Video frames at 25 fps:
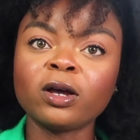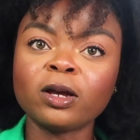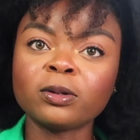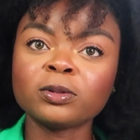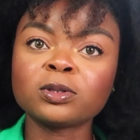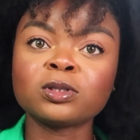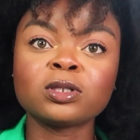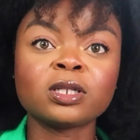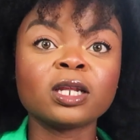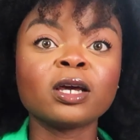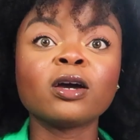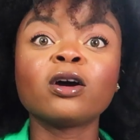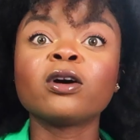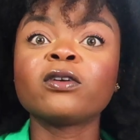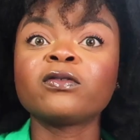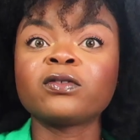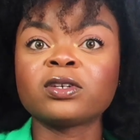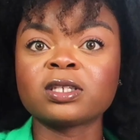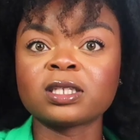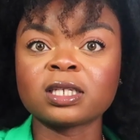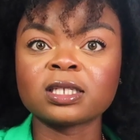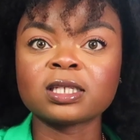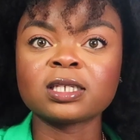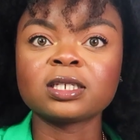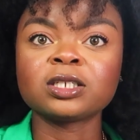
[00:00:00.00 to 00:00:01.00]
student
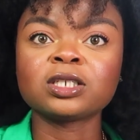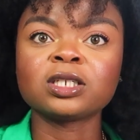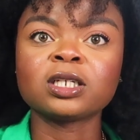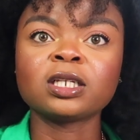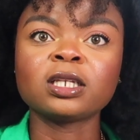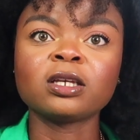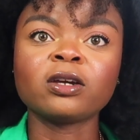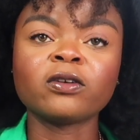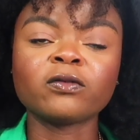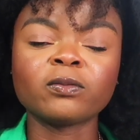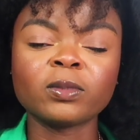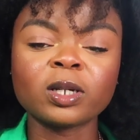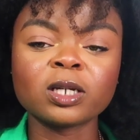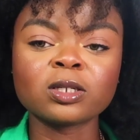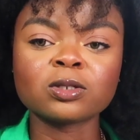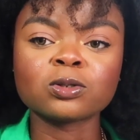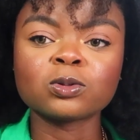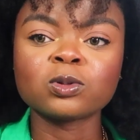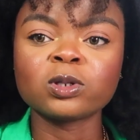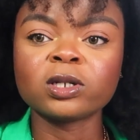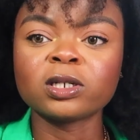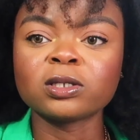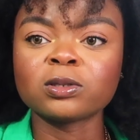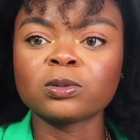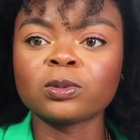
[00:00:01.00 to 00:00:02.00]
office essentially of my
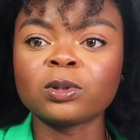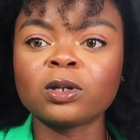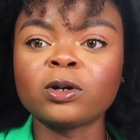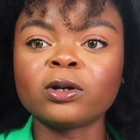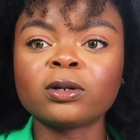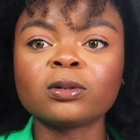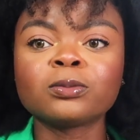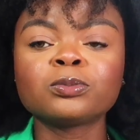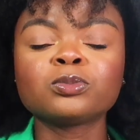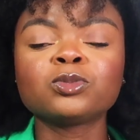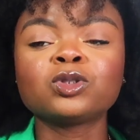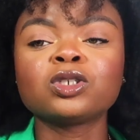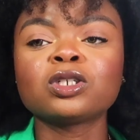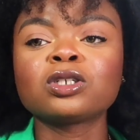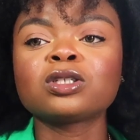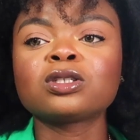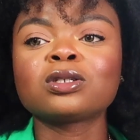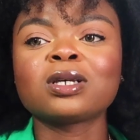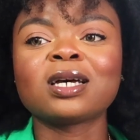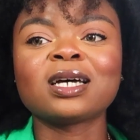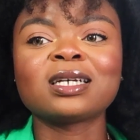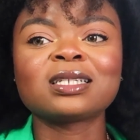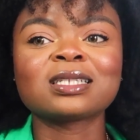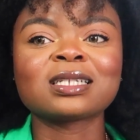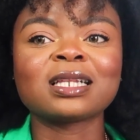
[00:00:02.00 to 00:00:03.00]
school as well, just
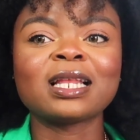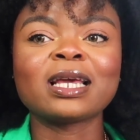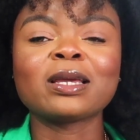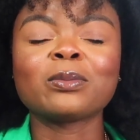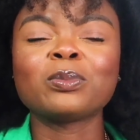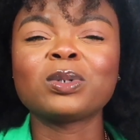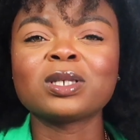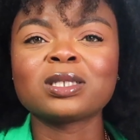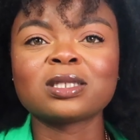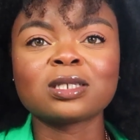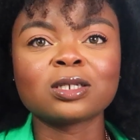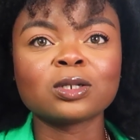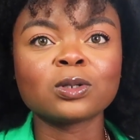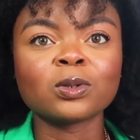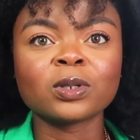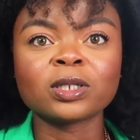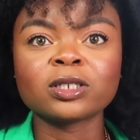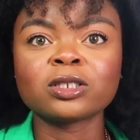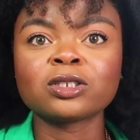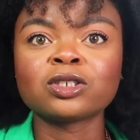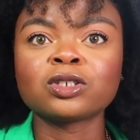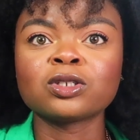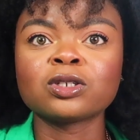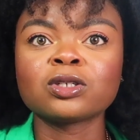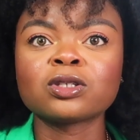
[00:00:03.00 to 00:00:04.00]
to ask like basic
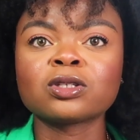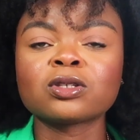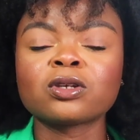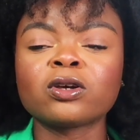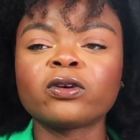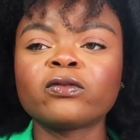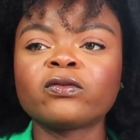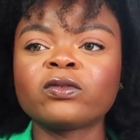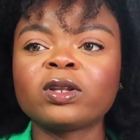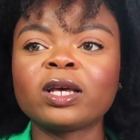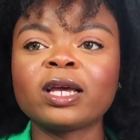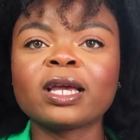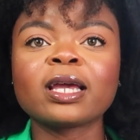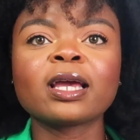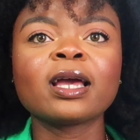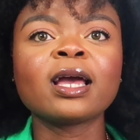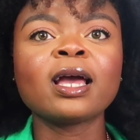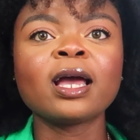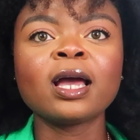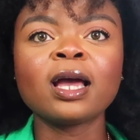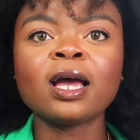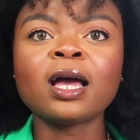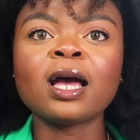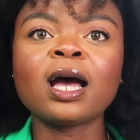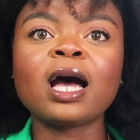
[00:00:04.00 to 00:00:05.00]
questions of like
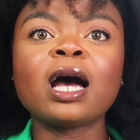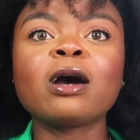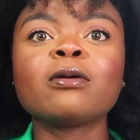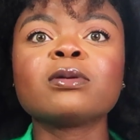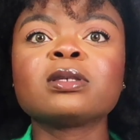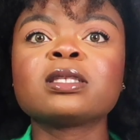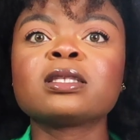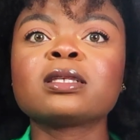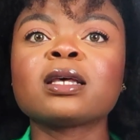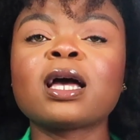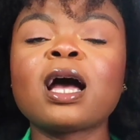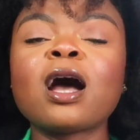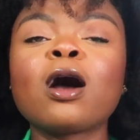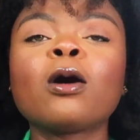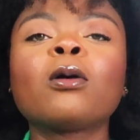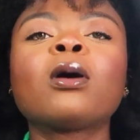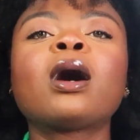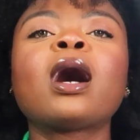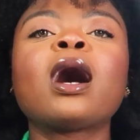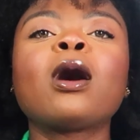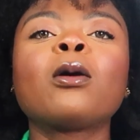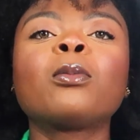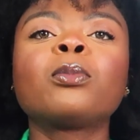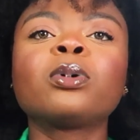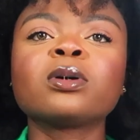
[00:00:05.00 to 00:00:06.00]

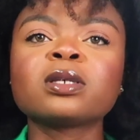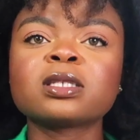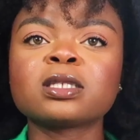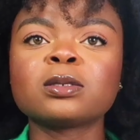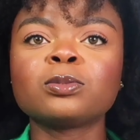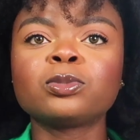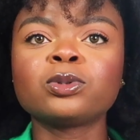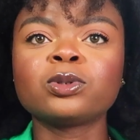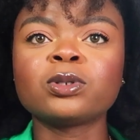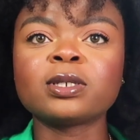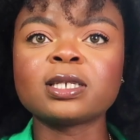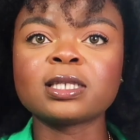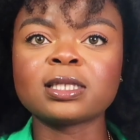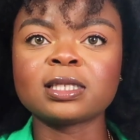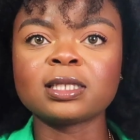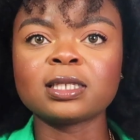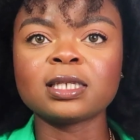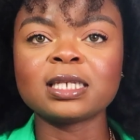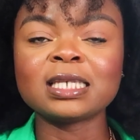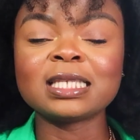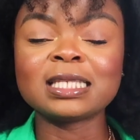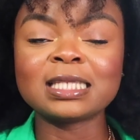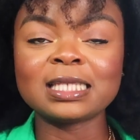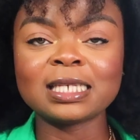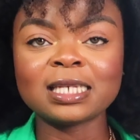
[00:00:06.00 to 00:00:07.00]
how possible is
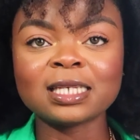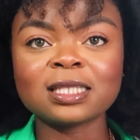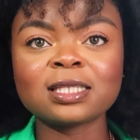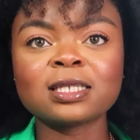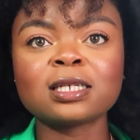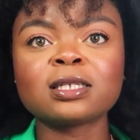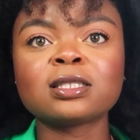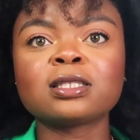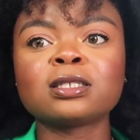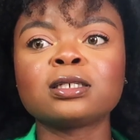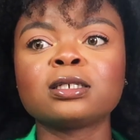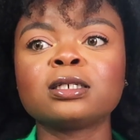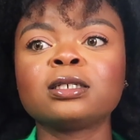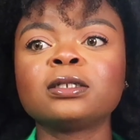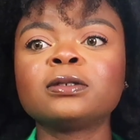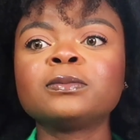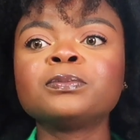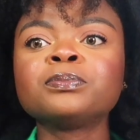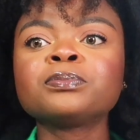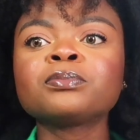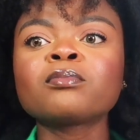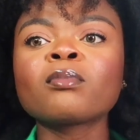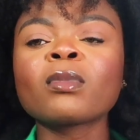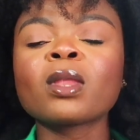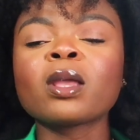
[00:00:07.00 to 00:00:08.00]
it to
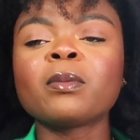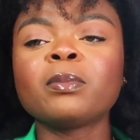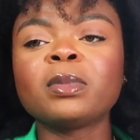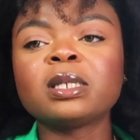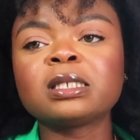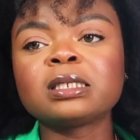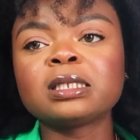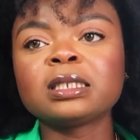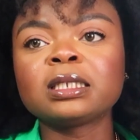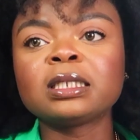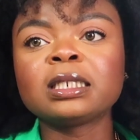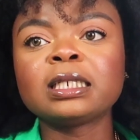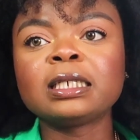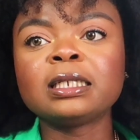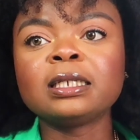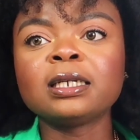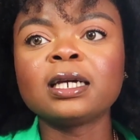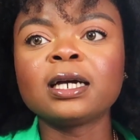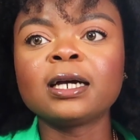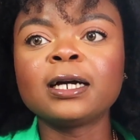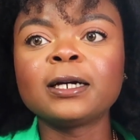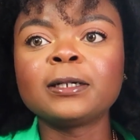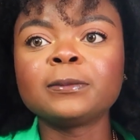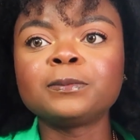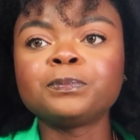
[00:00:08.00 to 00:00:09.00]
basically
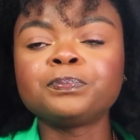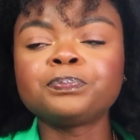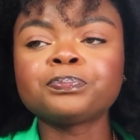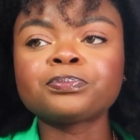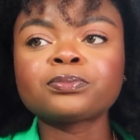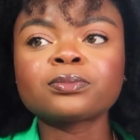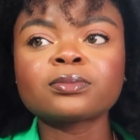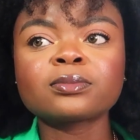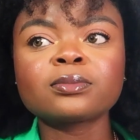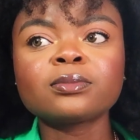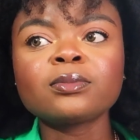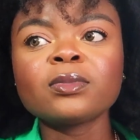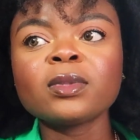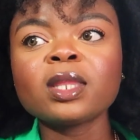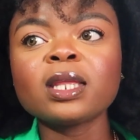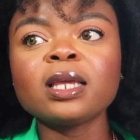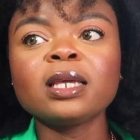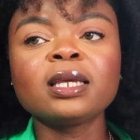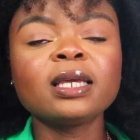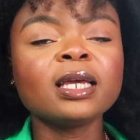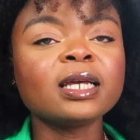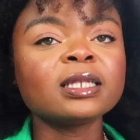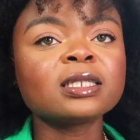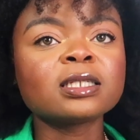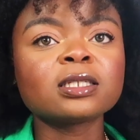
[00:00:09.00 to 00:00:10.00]

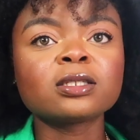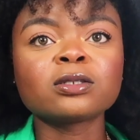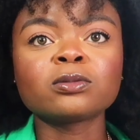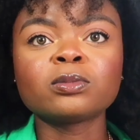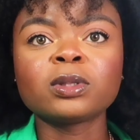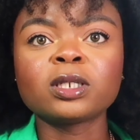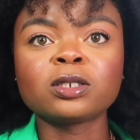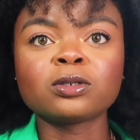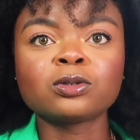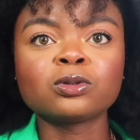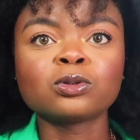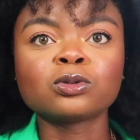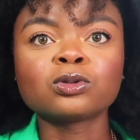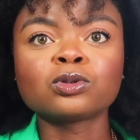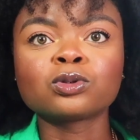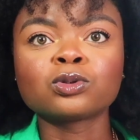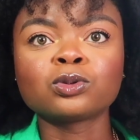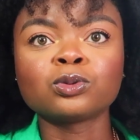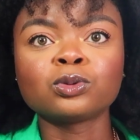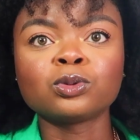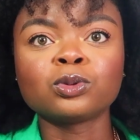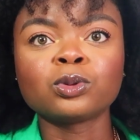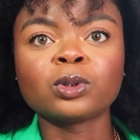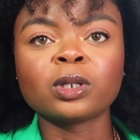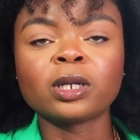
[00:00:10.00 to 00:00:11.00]
get into medical
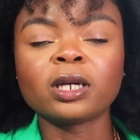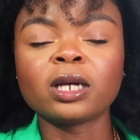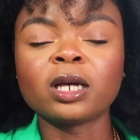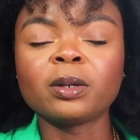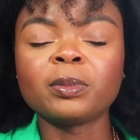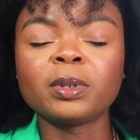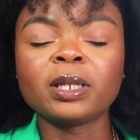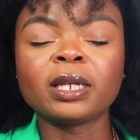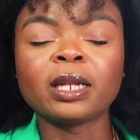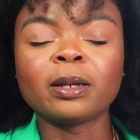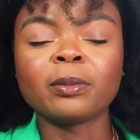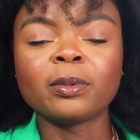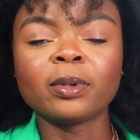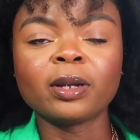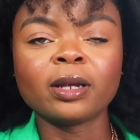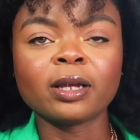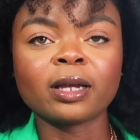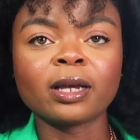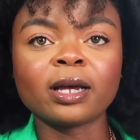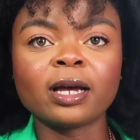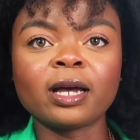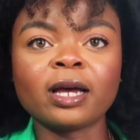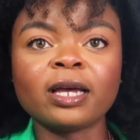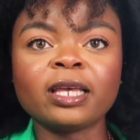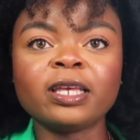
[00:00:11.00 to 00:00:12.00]
school in
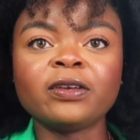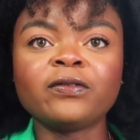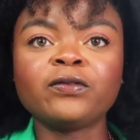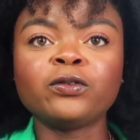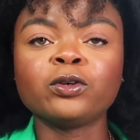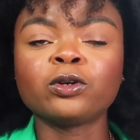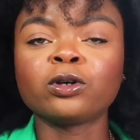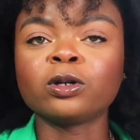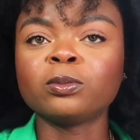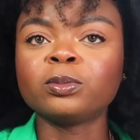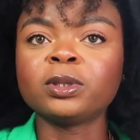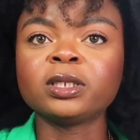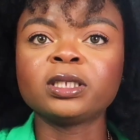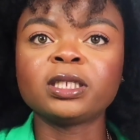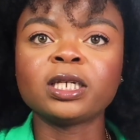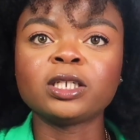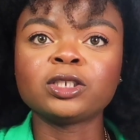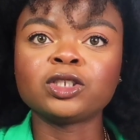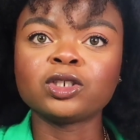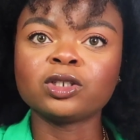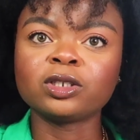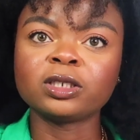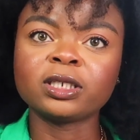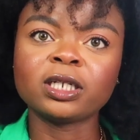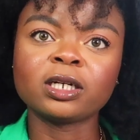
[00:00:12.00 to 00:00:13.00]
America if you
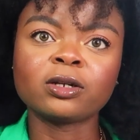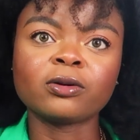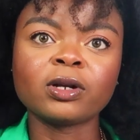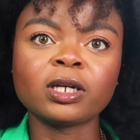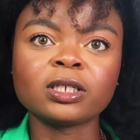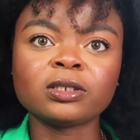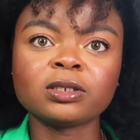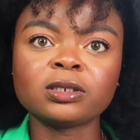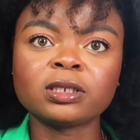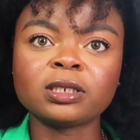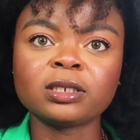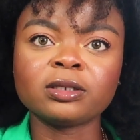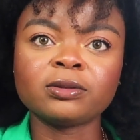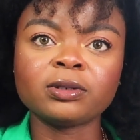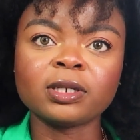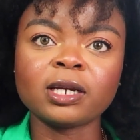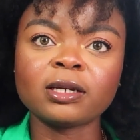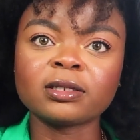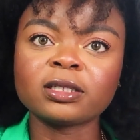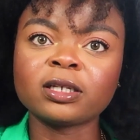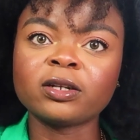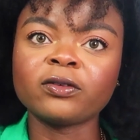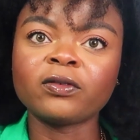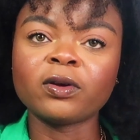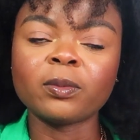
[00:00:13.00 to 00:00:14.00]
completed your undergraduate degree
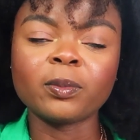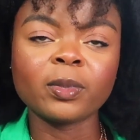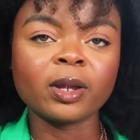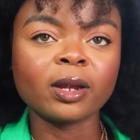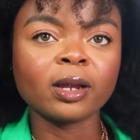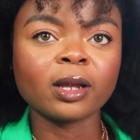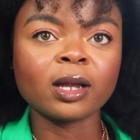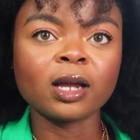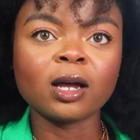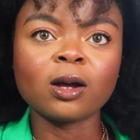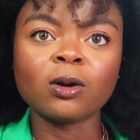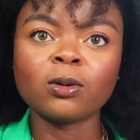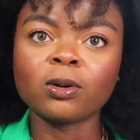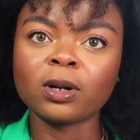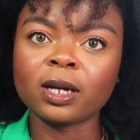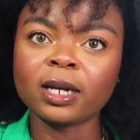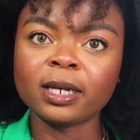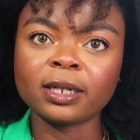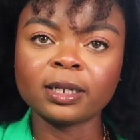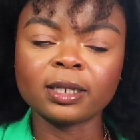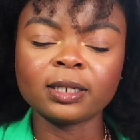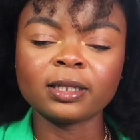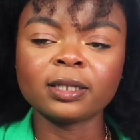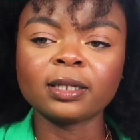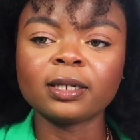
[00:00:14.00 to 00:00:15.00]
outside of America or
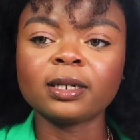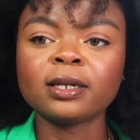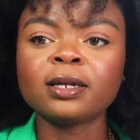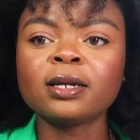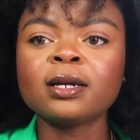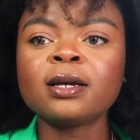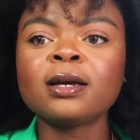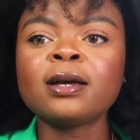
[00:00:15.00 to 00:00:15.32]
Canada.